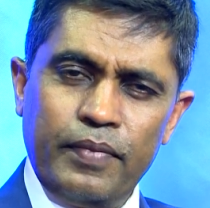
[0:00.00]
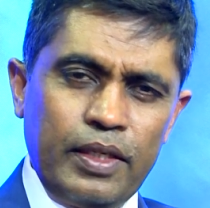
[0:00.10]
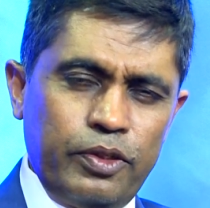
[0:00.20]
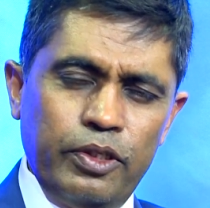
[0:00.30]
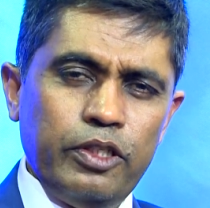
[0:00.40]

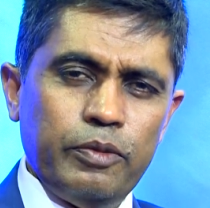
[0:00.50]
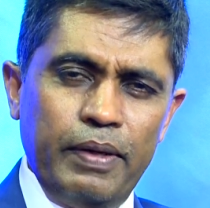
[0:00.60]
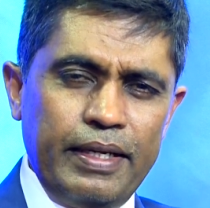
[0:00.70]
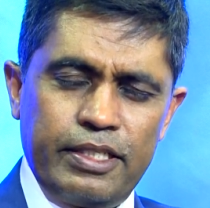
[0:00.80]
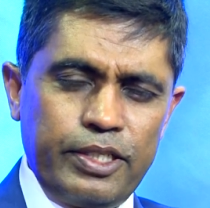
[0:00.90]
Could you
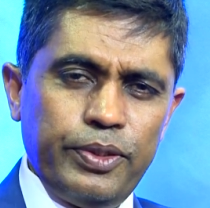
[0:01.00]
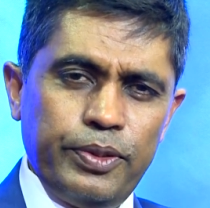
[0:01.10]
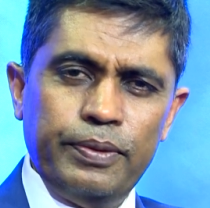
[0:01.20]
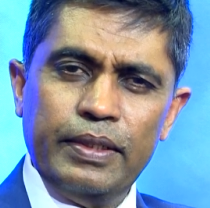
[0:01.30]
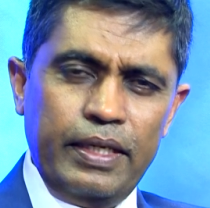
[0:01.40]
please
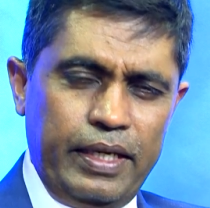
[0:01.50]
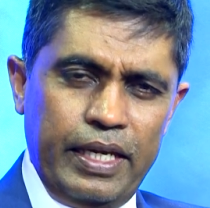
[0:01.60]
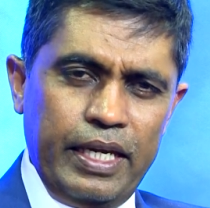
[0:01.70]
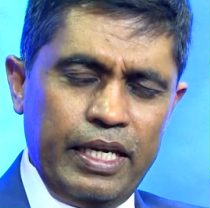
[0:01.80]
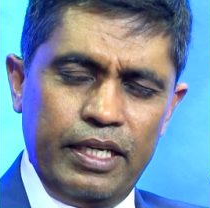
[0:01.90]
do
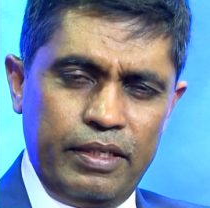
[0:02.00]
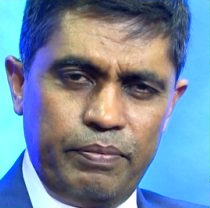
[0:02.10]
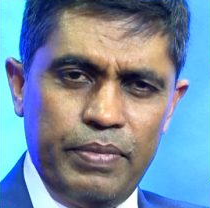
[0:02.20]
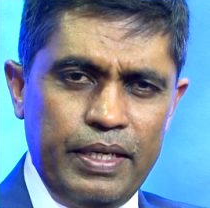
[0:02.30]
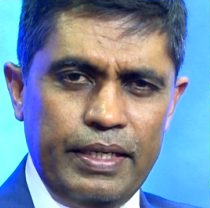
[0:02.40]
A,
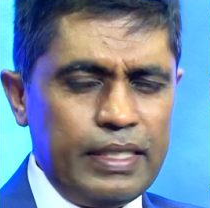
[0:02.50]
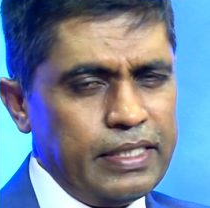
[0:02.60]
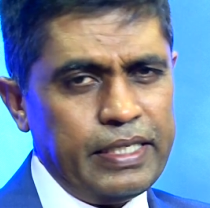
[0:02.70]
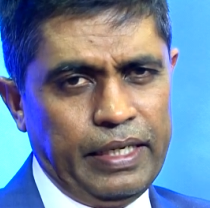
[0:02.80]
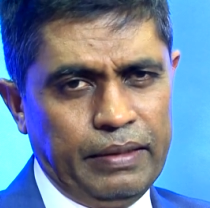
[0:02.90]
B,
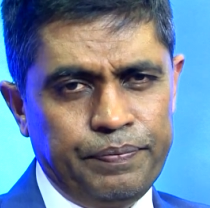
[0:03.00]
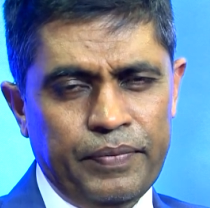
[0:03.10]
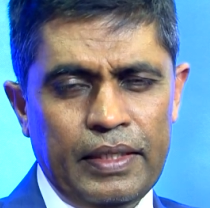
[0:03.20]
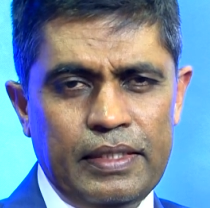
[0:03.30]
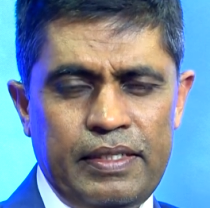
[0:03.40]
C?
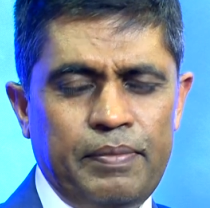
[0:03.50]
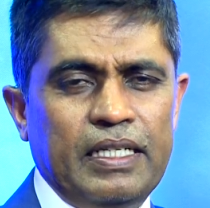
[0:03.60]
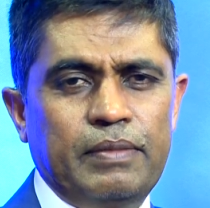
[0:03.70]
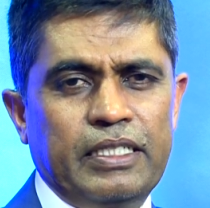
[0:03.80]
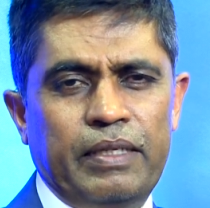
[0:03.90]

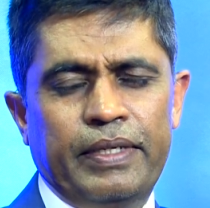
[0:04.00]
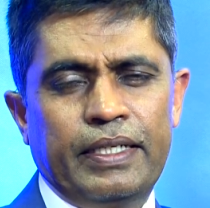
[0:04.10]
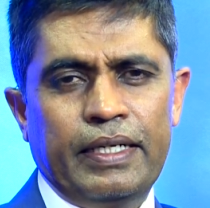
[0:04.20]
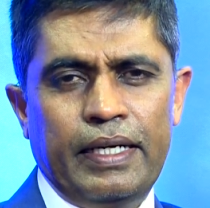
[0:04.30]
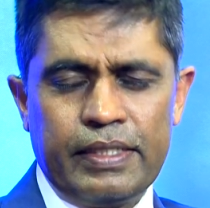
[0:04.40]
Sometimes I might
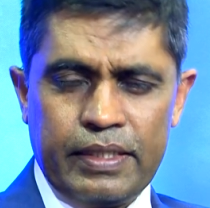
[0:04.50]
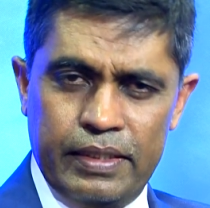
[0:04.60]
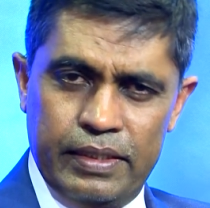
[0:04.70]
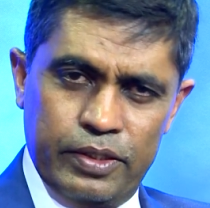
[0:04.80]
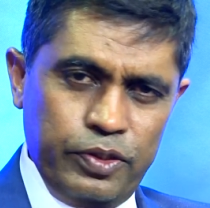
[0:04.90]
ask,
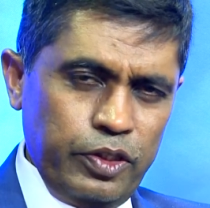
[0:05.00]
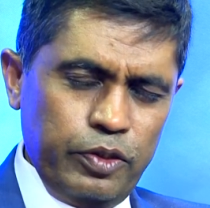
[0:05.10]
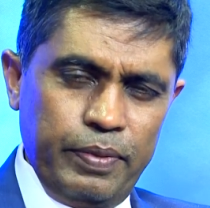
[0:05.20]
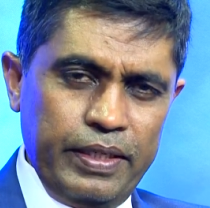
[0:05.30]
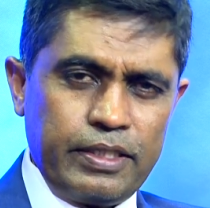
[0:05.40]
could you
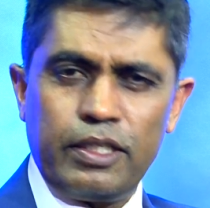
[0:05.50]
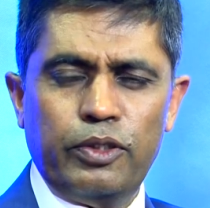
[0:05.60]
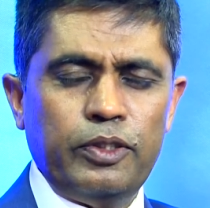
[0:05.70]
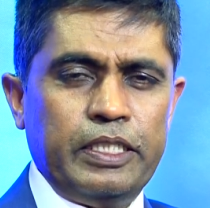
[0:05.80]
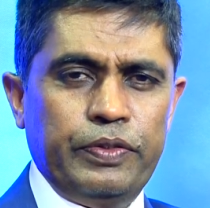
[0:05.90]
please
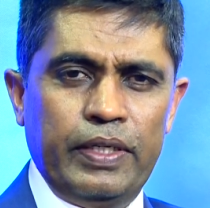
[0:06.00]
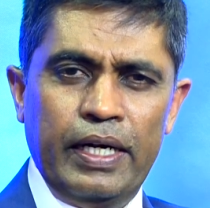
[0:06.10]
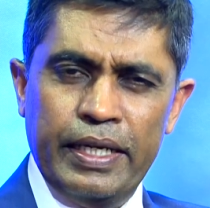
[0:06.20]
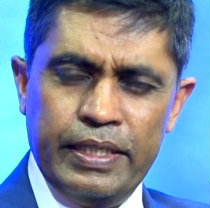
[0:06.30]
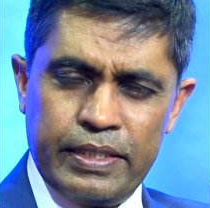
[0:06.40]
close your
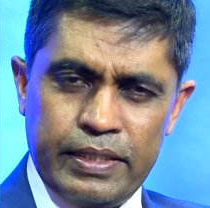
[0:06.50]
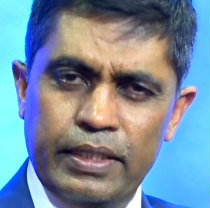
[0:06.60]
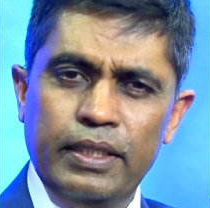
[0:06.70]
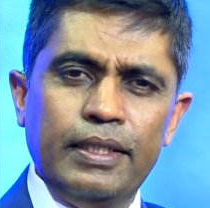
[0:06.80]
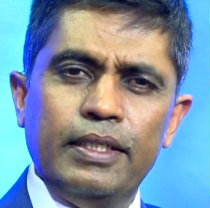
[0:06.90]
eyes,
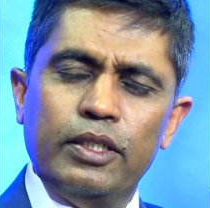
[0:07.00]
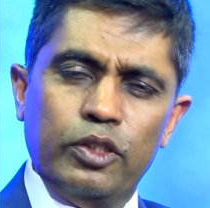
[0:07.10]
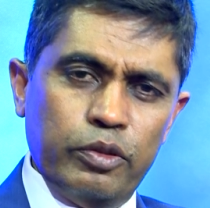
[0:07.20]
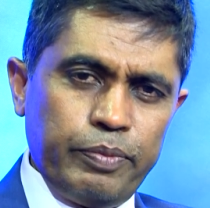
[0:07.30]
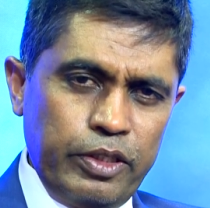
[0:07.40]

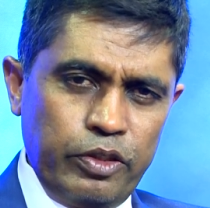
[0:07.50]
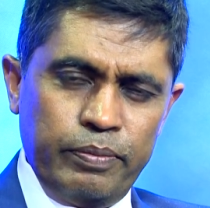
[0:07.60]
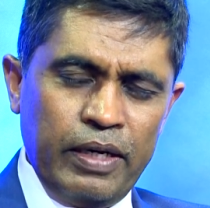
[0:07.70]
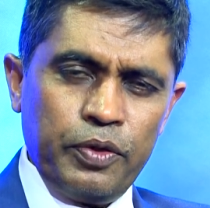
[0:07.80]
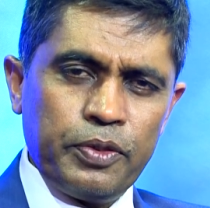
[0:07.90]
open your
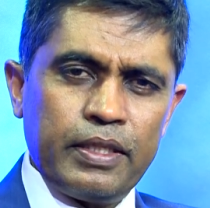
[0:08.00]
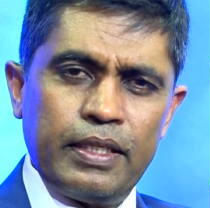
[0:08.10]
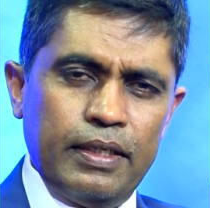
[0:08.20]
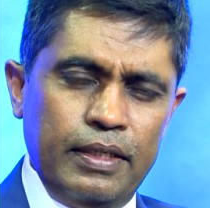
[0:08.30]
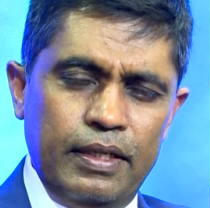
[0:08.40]
mouth,
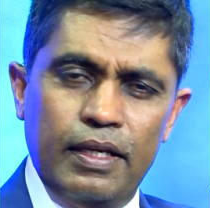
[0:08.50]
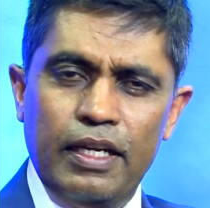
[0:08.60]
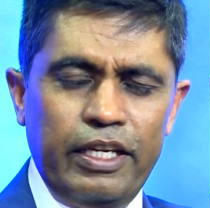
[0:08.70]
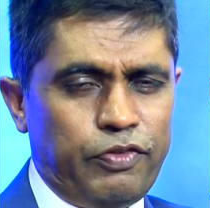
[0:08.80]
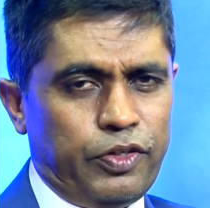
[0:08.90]

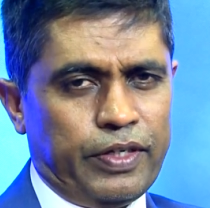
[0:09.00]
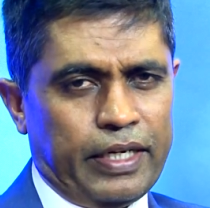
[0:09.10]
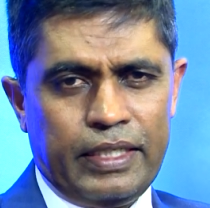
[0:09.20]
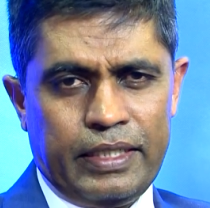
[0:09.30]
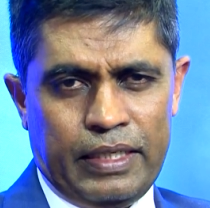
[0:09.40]
lift your
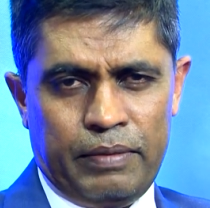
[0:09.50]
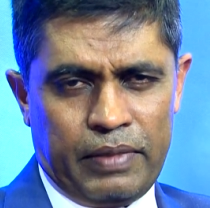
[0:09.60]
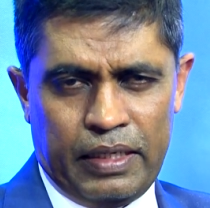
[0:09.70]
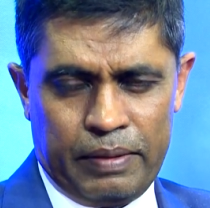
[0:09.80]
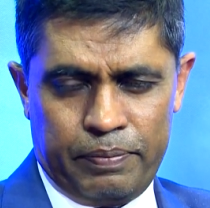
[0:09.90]
right arm
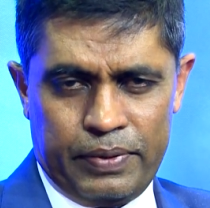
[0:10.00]
up